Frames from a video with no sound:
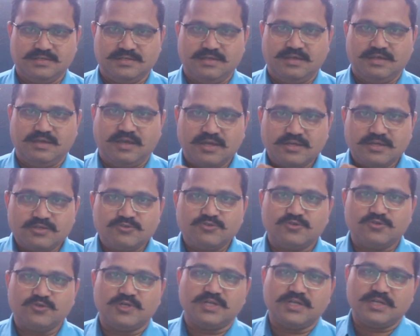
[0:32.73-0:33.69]

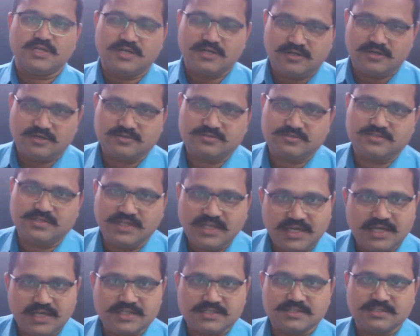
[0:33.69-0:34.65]
Actual redox
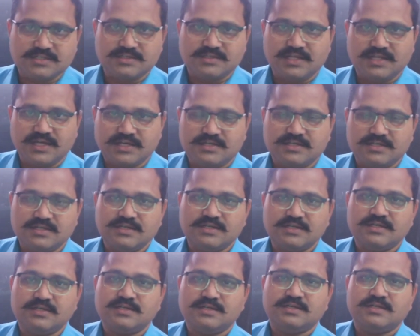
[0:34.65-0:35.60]
reaction. That
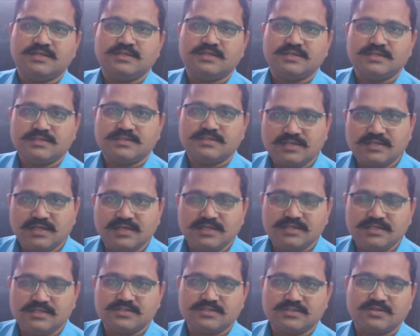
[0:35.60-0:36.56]
cell
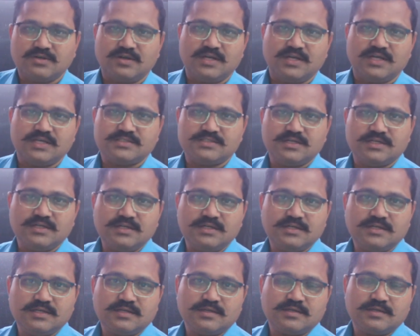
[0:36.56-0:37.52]
is called as a
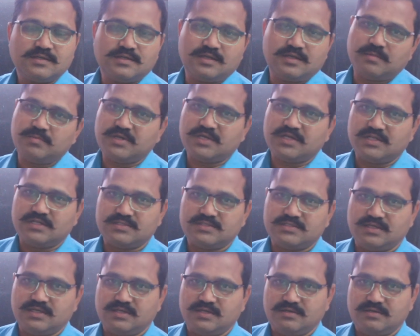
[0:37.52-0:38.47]
chemical cell.
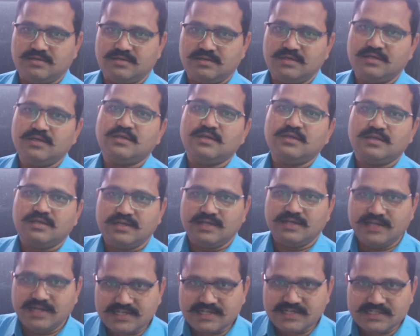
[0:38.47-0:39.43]

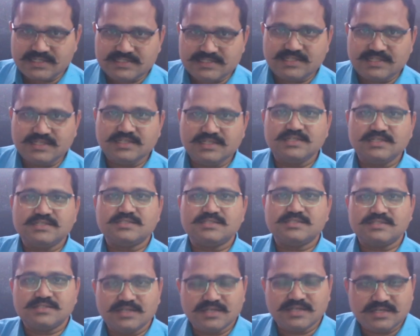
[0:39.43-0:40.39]
Electricity is
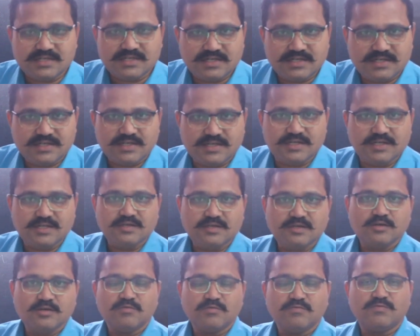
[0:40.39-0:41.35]
generated
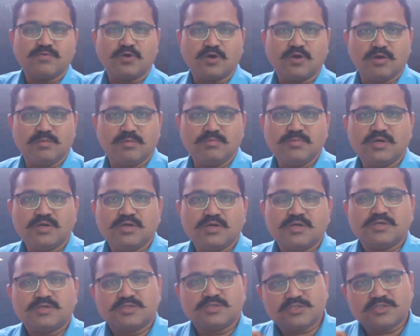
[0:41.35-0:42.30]
from
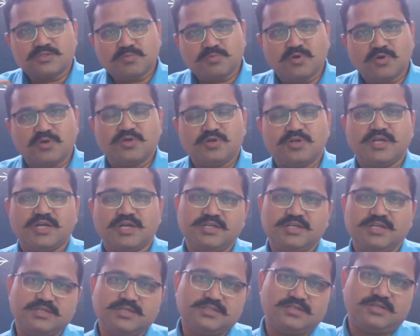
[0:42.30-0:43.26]

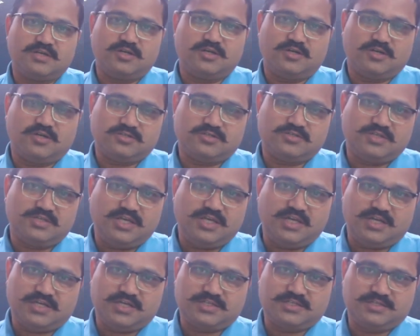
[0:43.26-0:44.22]
spontaneous redox
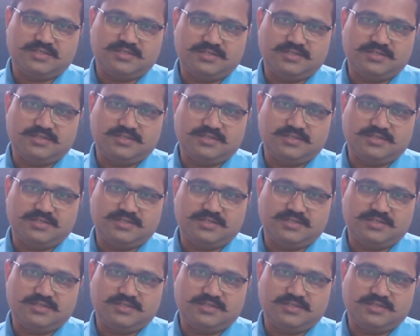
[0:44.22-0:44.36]
reaction.